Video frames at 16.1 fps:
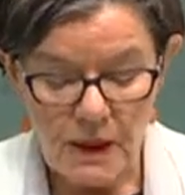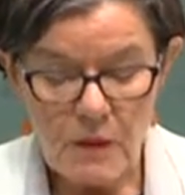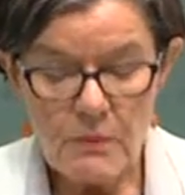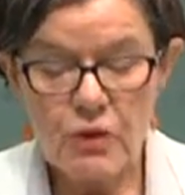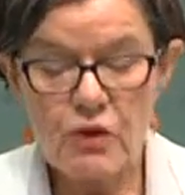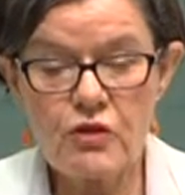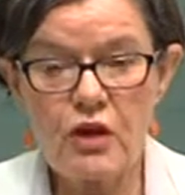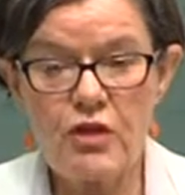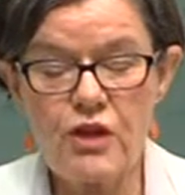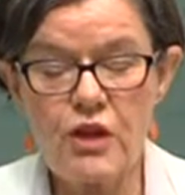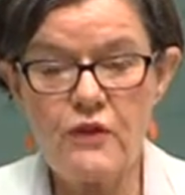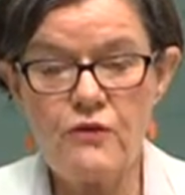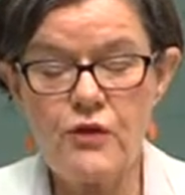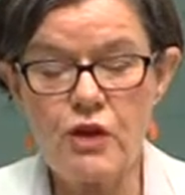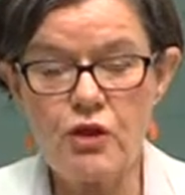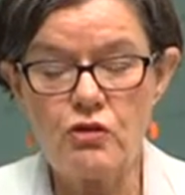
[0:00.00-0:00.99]
Because I think
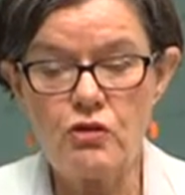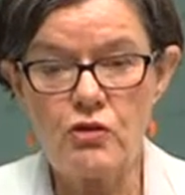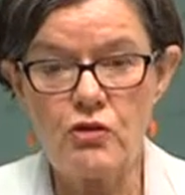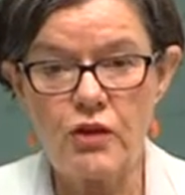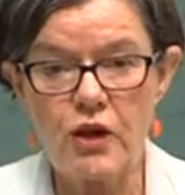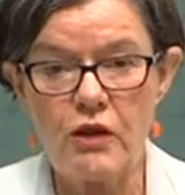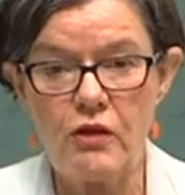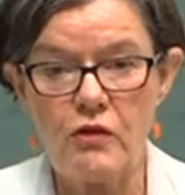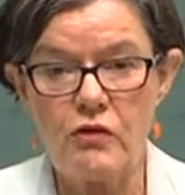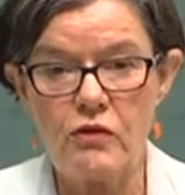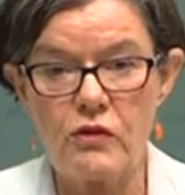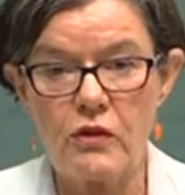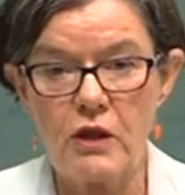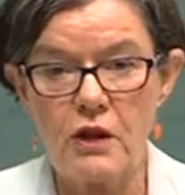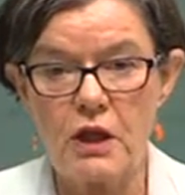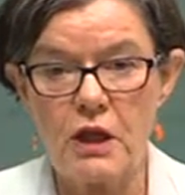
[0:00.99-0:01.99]
if we can do
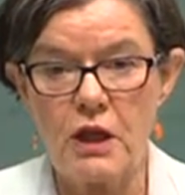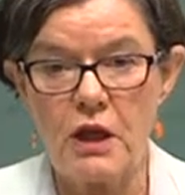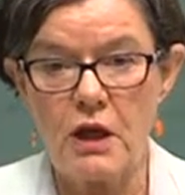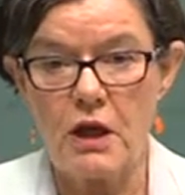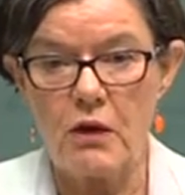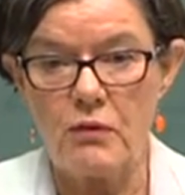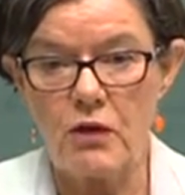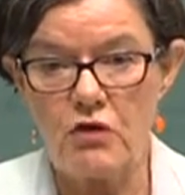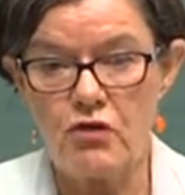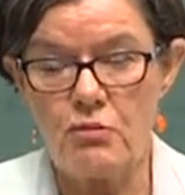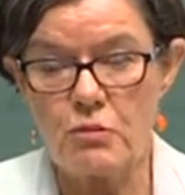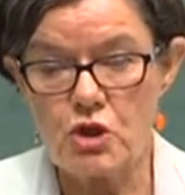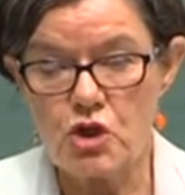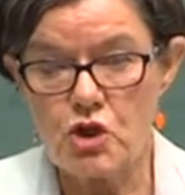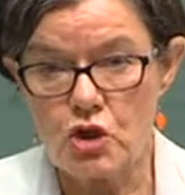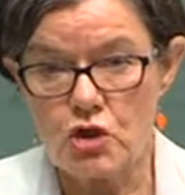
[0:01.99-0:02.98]
things in a
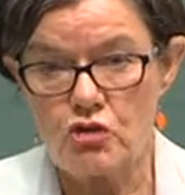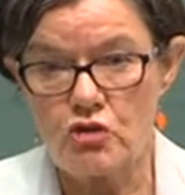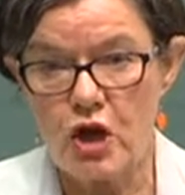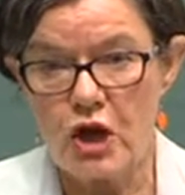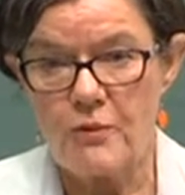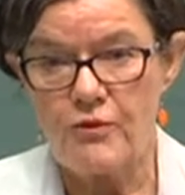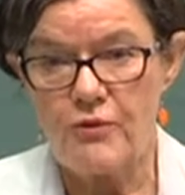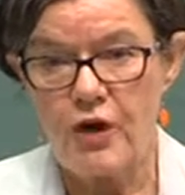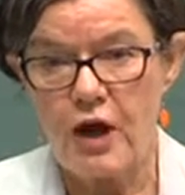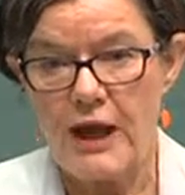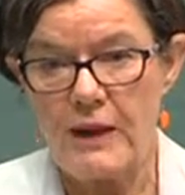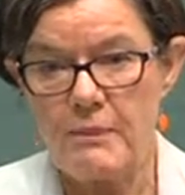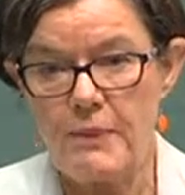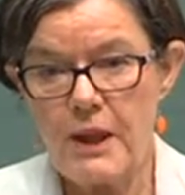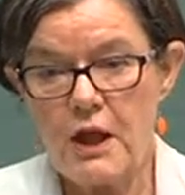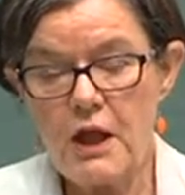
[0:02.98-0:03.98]
reasonably short time
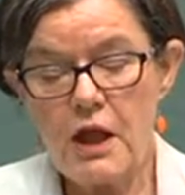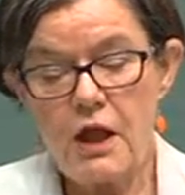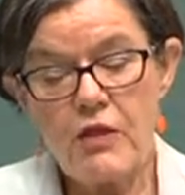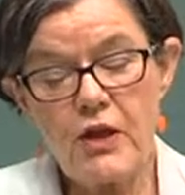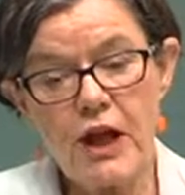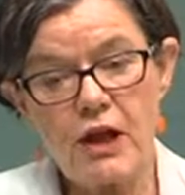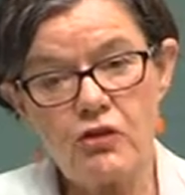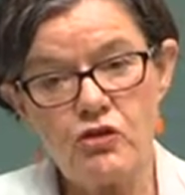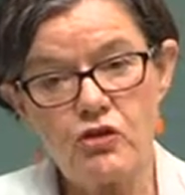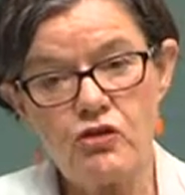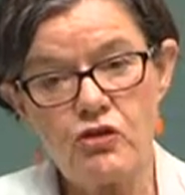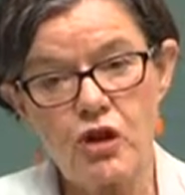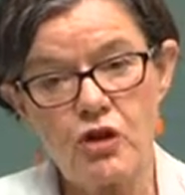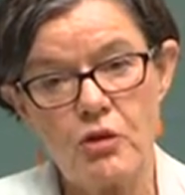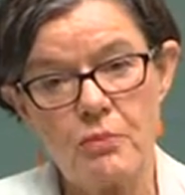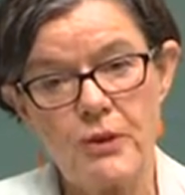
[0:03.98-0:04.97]
frame that actually
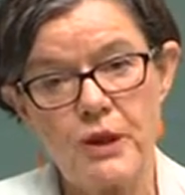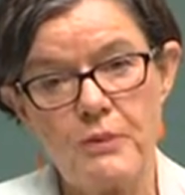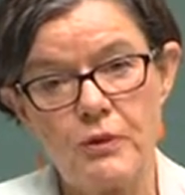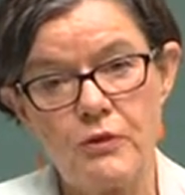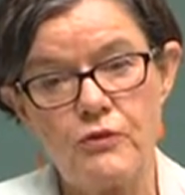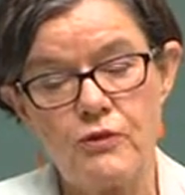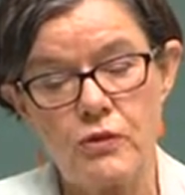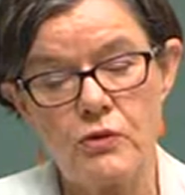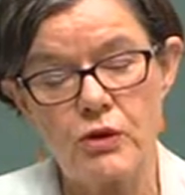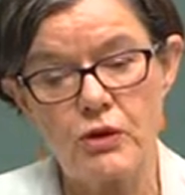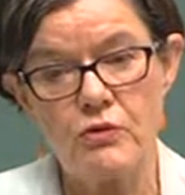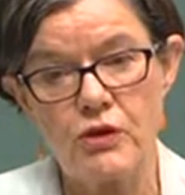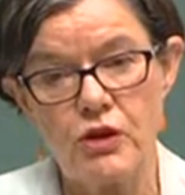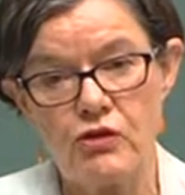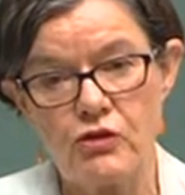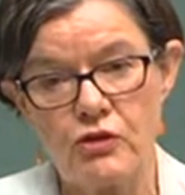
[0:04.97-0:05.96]
show the people of rural
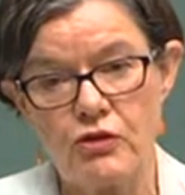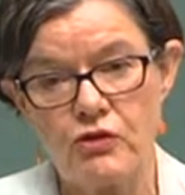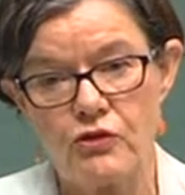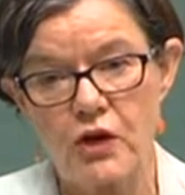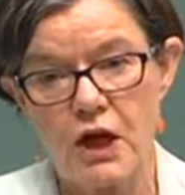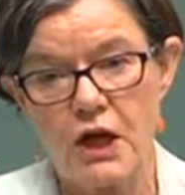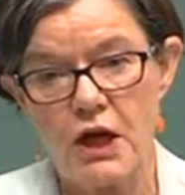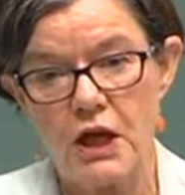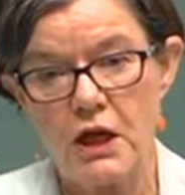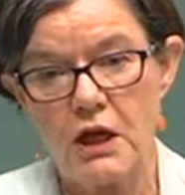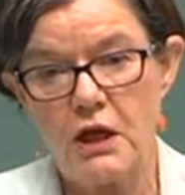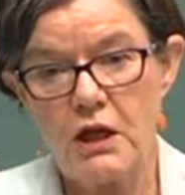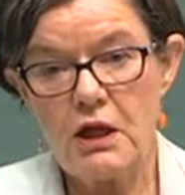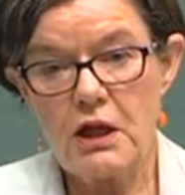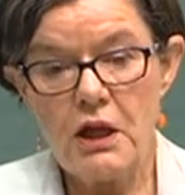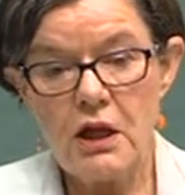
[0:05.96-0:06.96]
and regional Australia
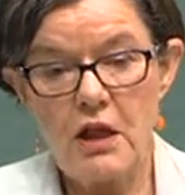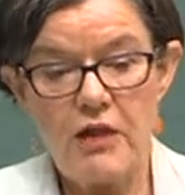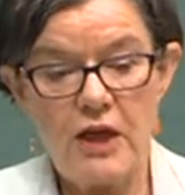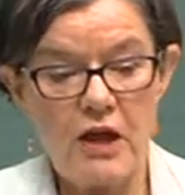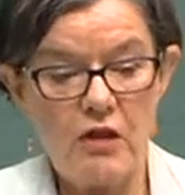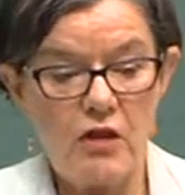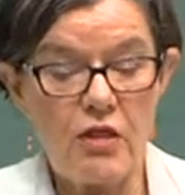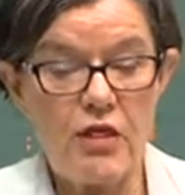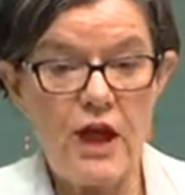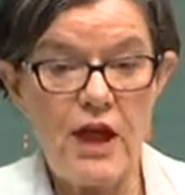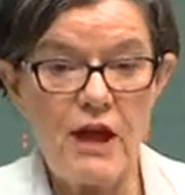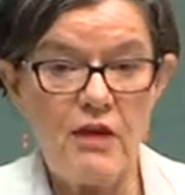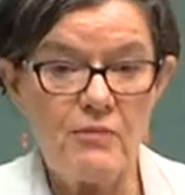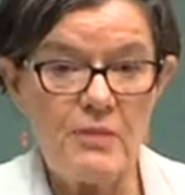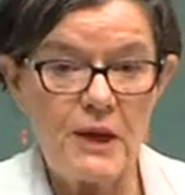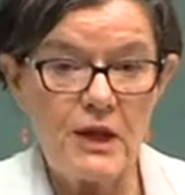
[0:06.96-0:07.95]
that they
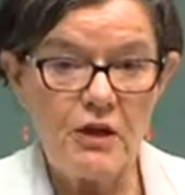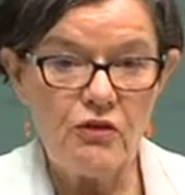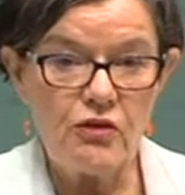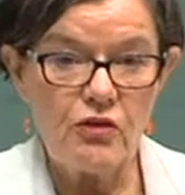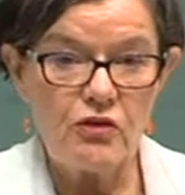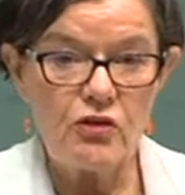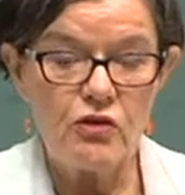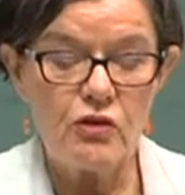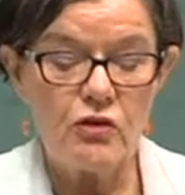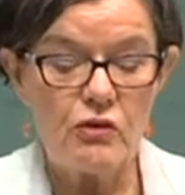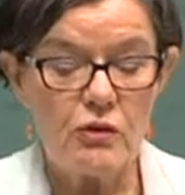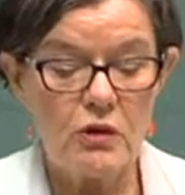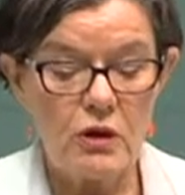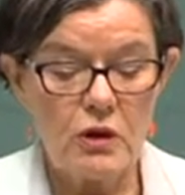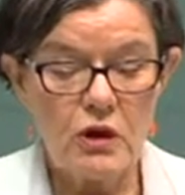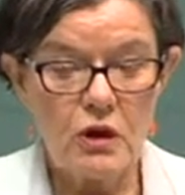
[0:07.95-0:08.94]
have been listened to,
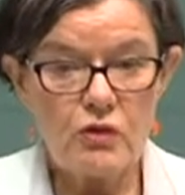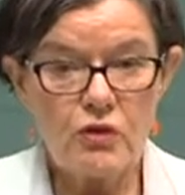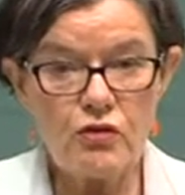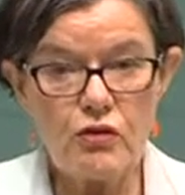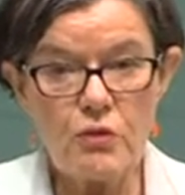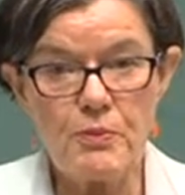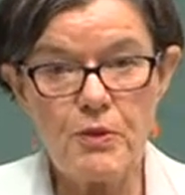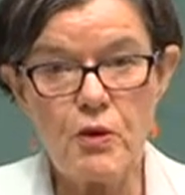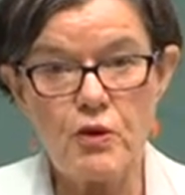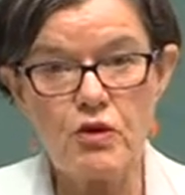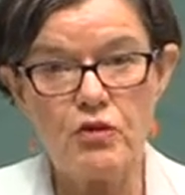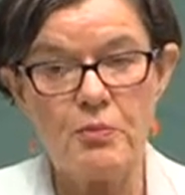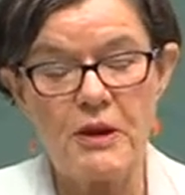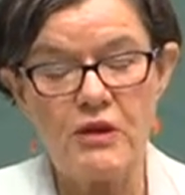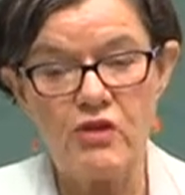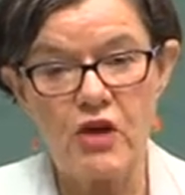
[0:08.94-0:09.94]
this report
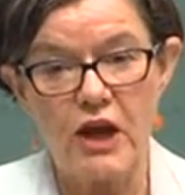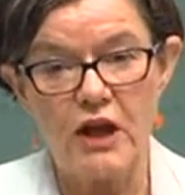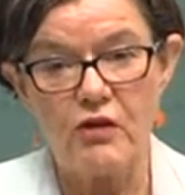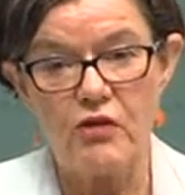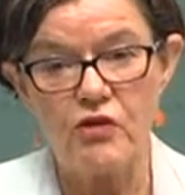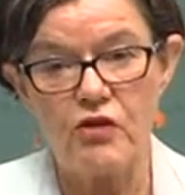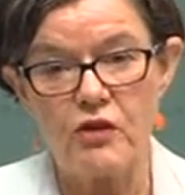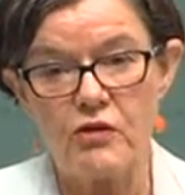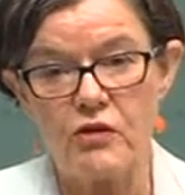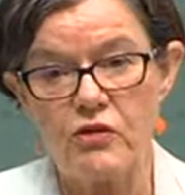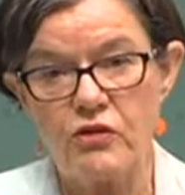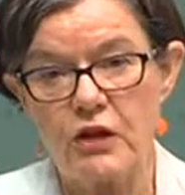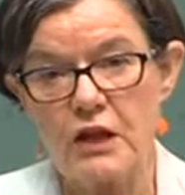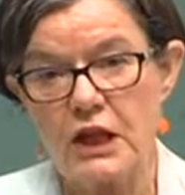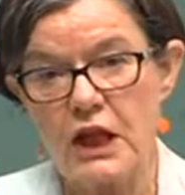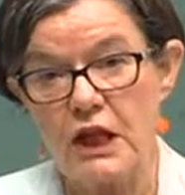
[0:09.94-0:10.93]
has been taken
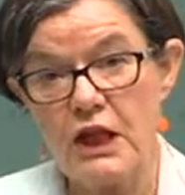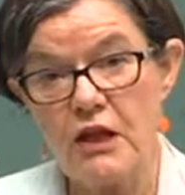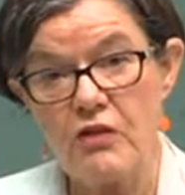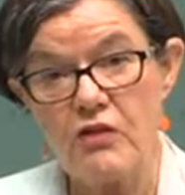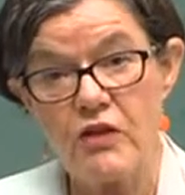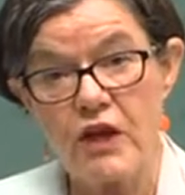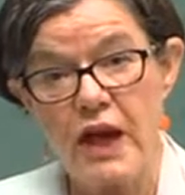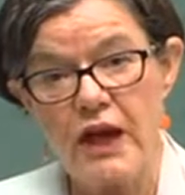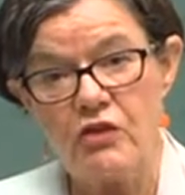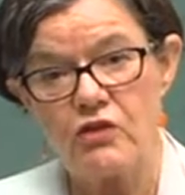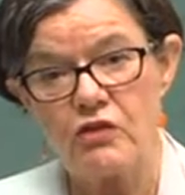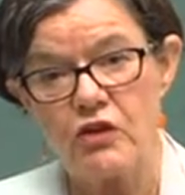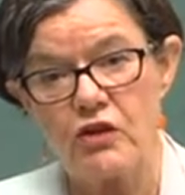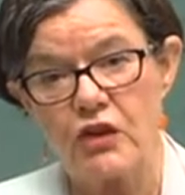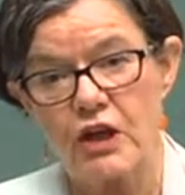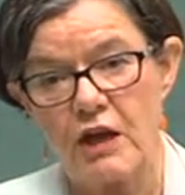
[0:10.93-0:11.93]
seriously, and here's the
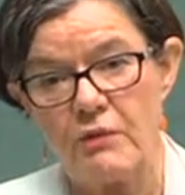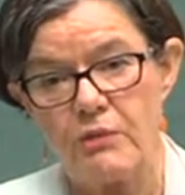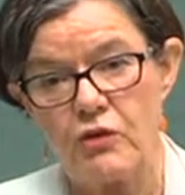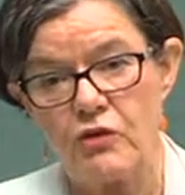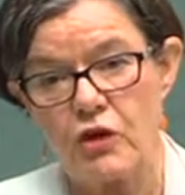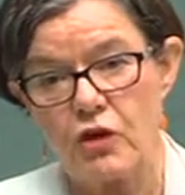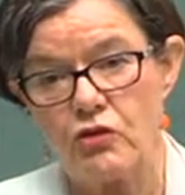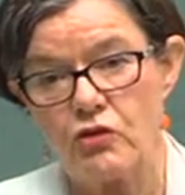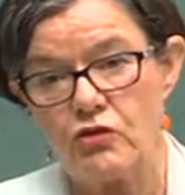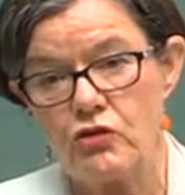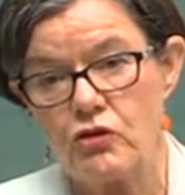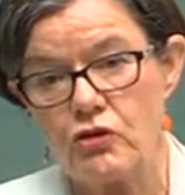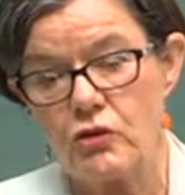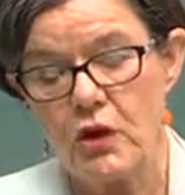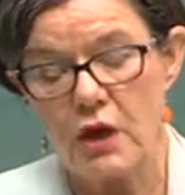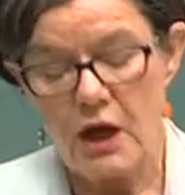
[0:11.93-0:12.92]
action that government is going to
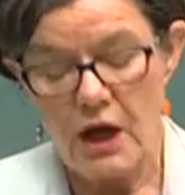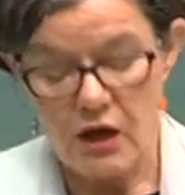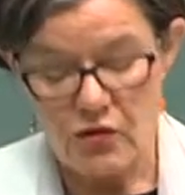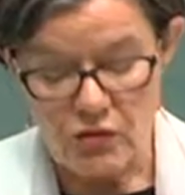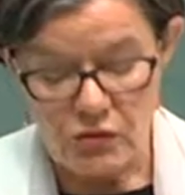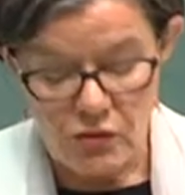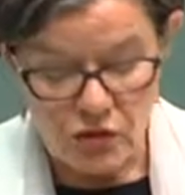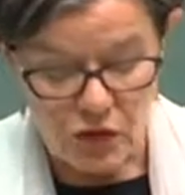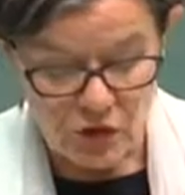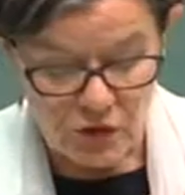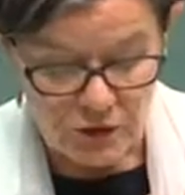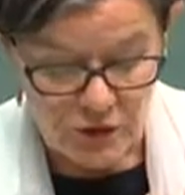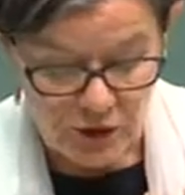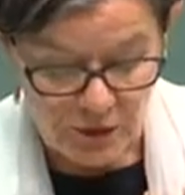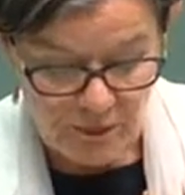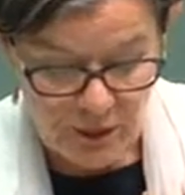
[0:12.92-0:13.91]
do as a result
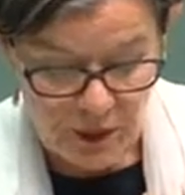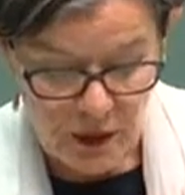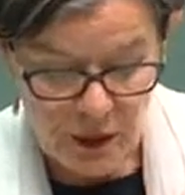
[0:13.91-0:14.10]
of it.